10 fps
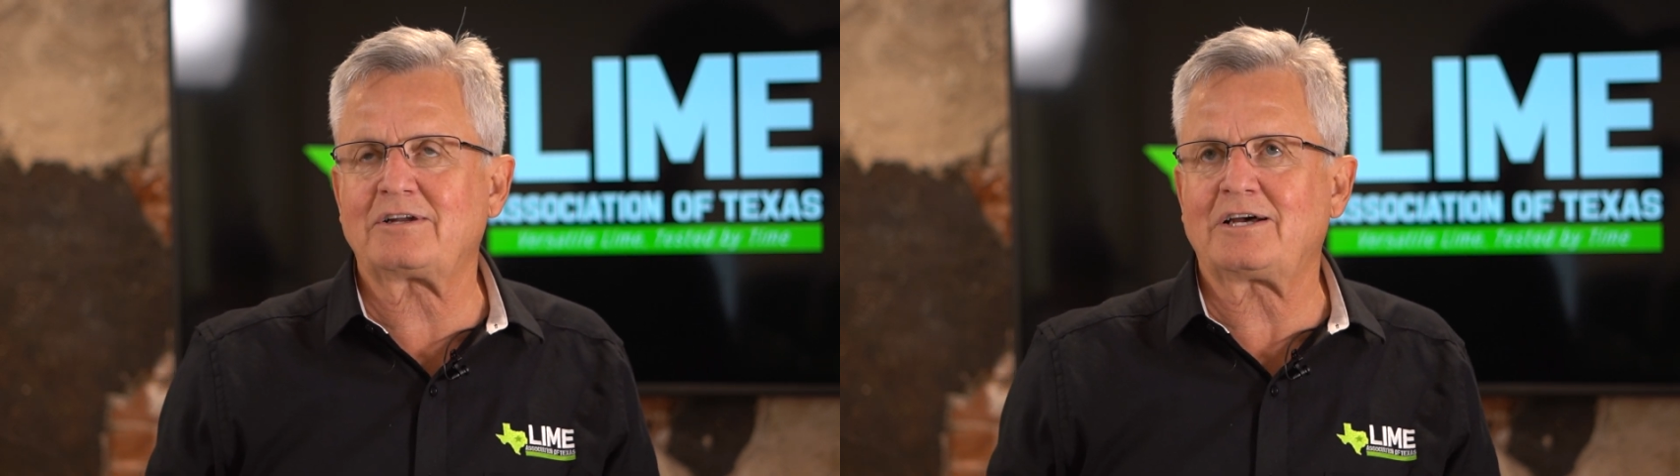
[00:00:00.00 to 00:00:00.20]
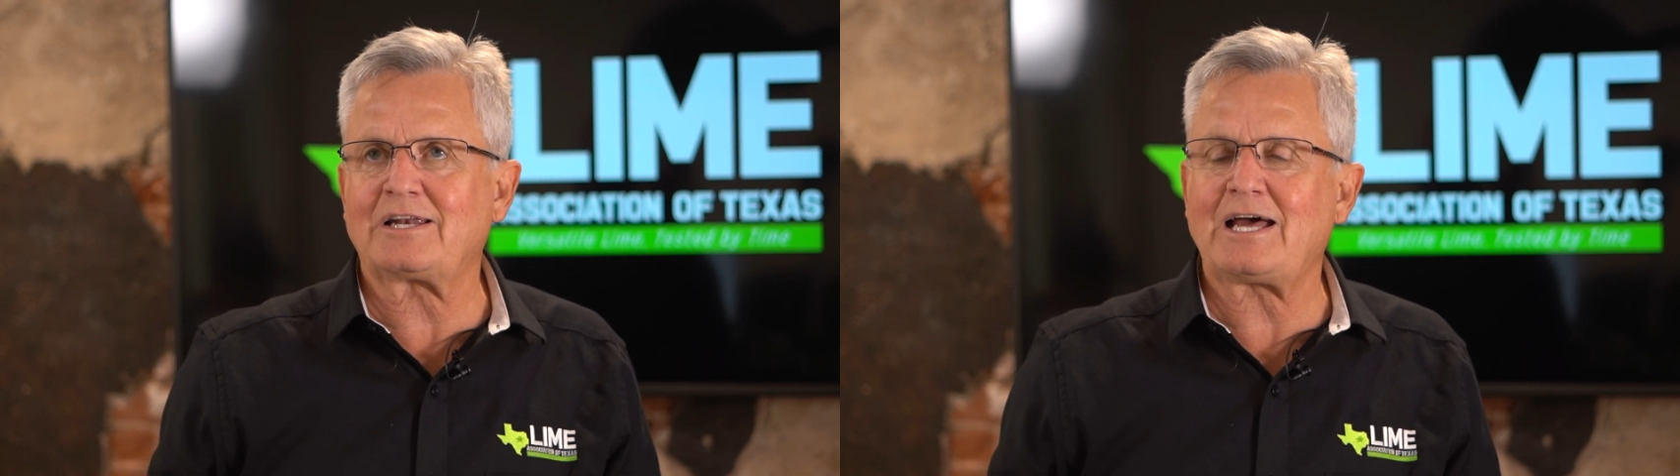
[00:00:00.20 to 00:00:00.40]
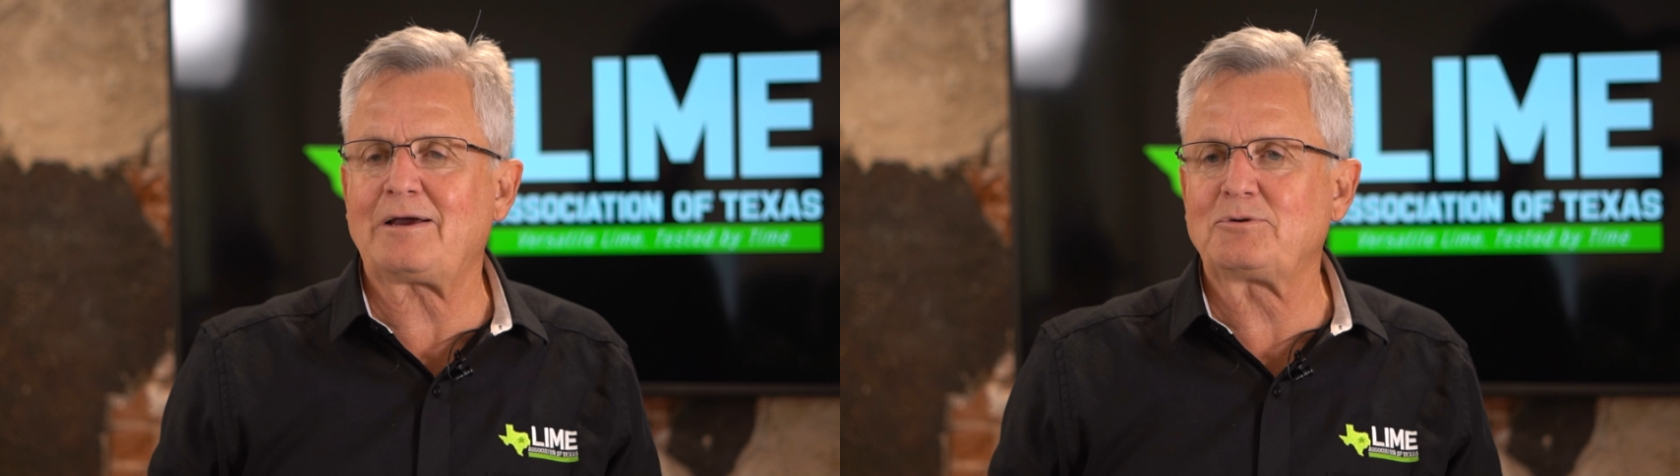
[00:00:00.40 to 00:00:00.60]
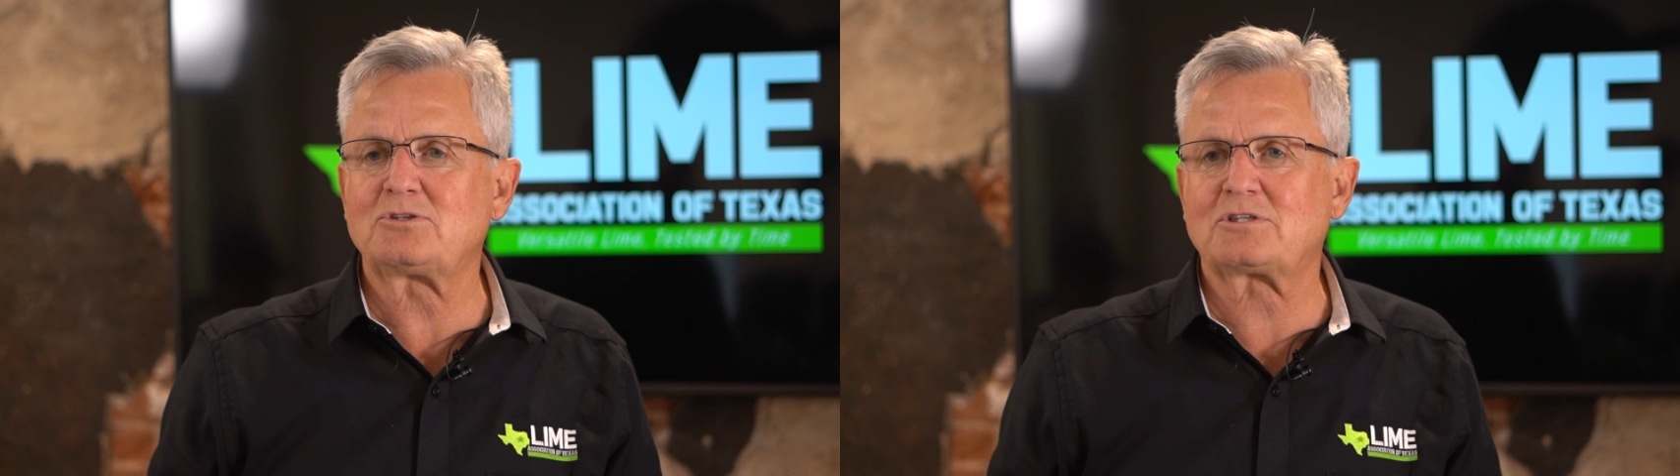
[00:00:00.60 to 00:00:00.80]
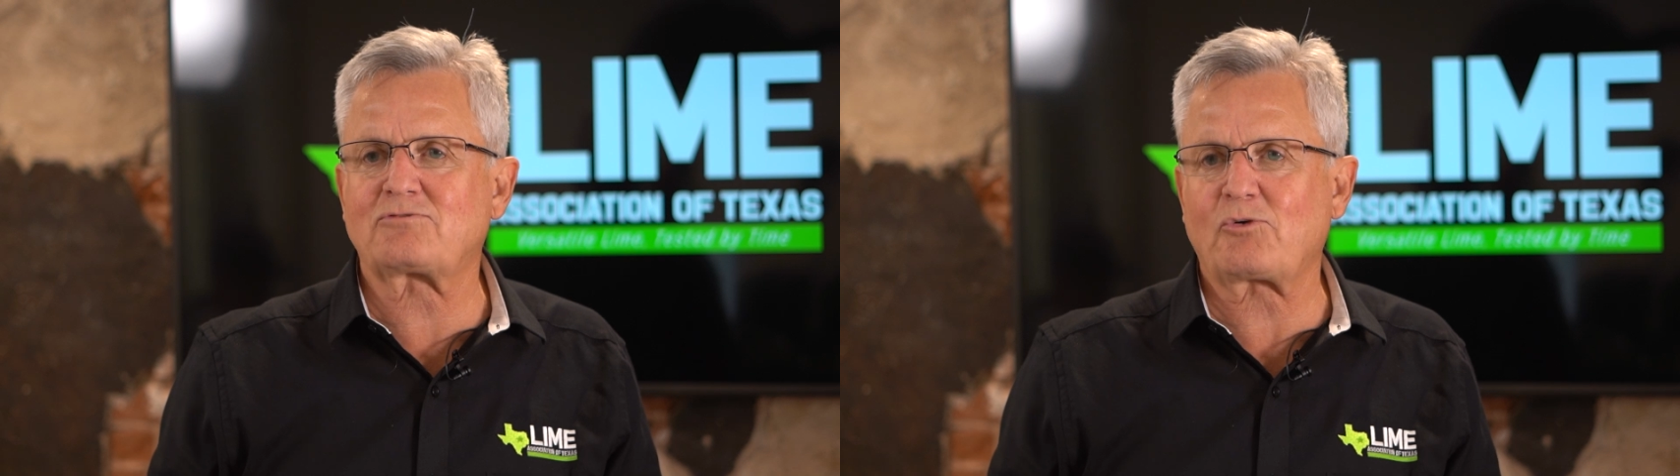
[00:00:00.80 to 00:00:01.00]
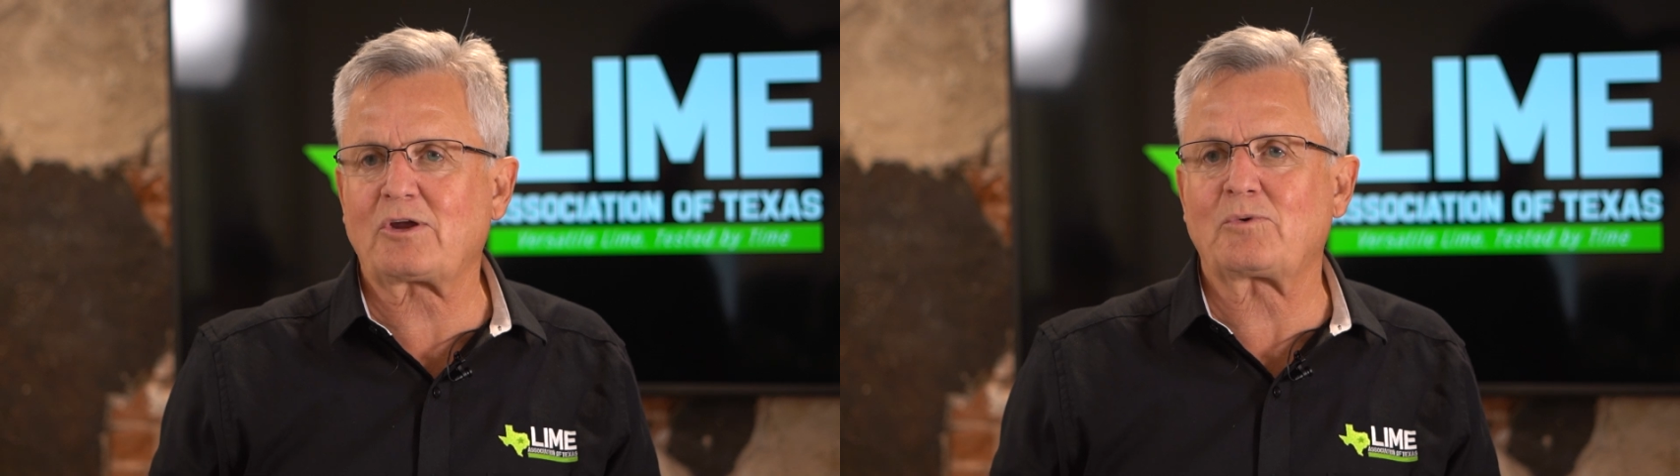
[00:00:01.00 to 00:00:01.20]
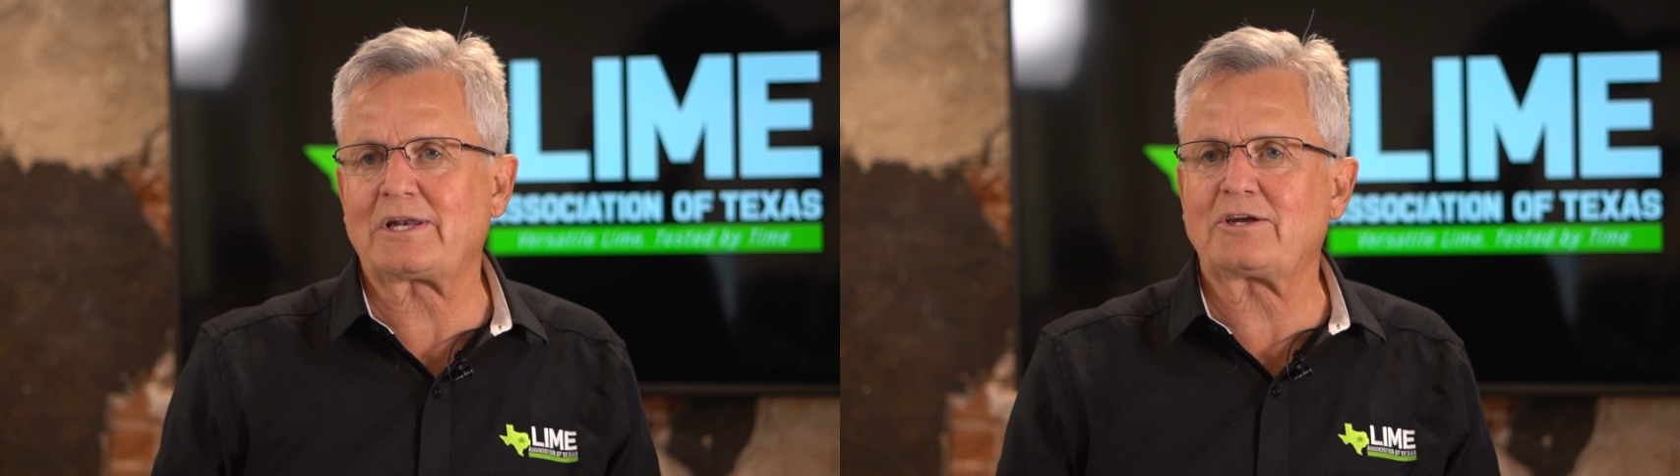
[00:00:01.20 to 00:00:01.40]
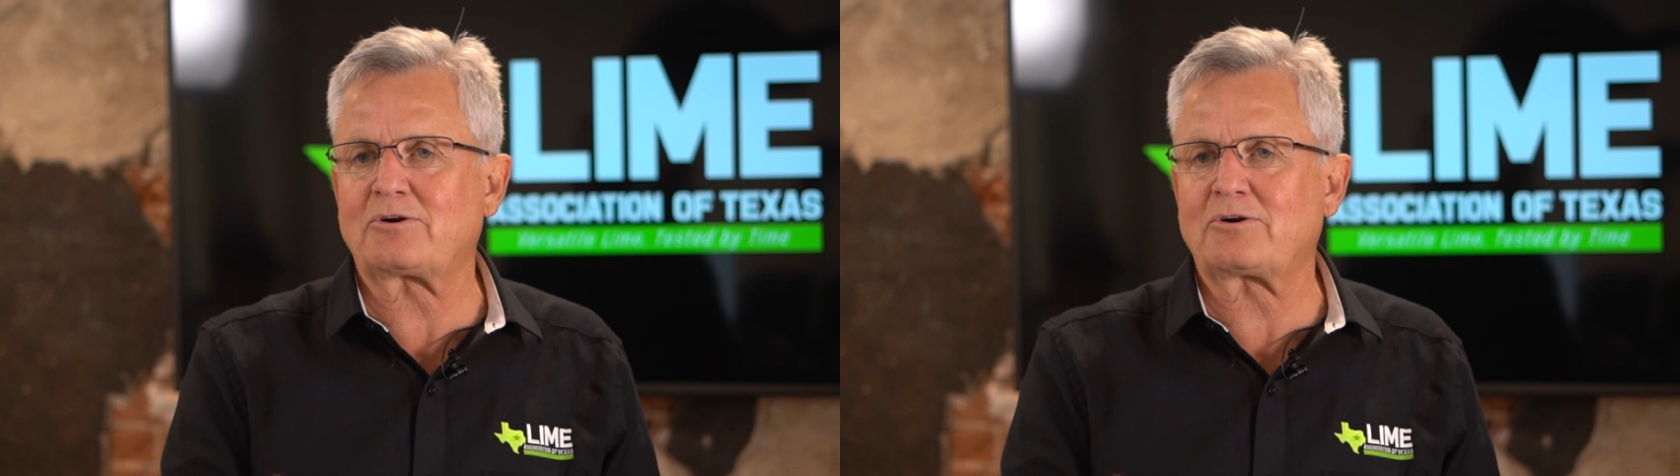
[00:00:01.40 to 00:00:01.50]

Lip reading: lime used as frequently